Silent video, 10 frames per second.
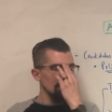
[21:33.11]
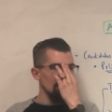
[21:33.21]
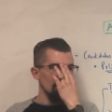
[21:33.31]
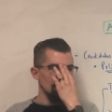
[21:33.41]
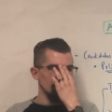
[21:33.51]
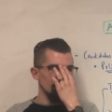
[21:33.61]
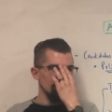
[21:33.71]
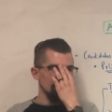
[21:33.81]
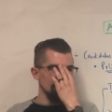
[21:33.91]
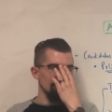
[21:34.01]

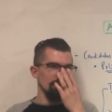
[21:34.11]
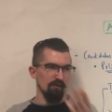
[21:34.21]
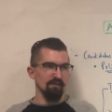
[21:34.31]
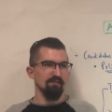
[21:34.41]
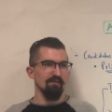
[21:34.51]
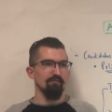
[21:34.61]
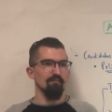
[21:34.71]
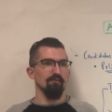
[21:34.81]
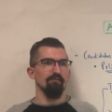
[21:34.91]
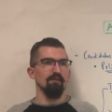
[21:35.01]
but Democrats
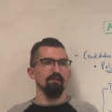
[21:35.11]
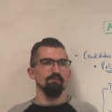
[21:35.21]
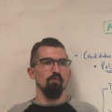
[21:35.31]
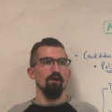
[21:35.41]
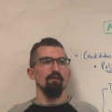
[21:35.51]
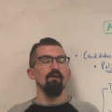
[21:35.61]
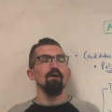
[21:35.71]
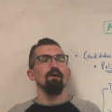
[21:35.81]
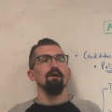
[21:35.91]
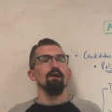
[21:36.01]
definitely believed in that as well
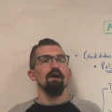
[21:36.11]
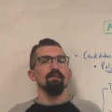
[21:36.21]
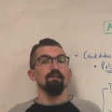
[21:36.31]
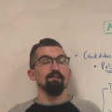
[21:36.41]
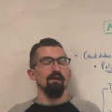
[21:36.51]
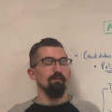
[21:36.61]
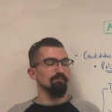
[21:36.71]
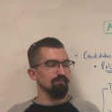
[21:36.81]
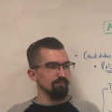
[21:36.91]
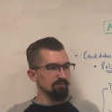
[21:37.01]
at the time.